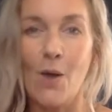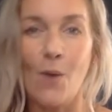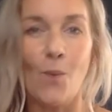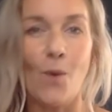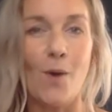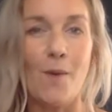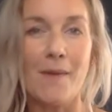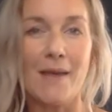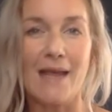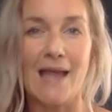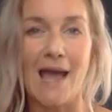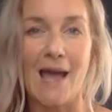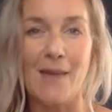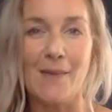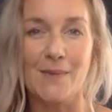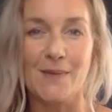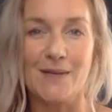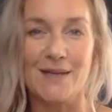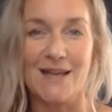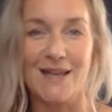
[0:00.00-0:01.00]
what might
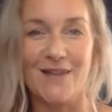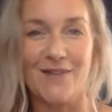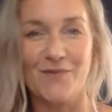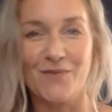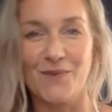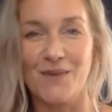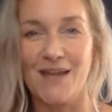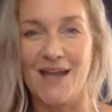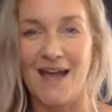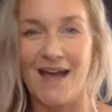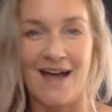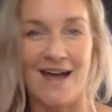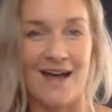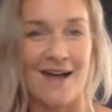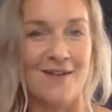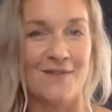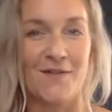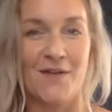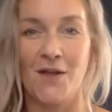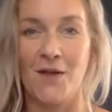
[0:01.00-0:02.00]
happen if we
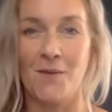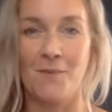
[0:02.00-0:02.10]
have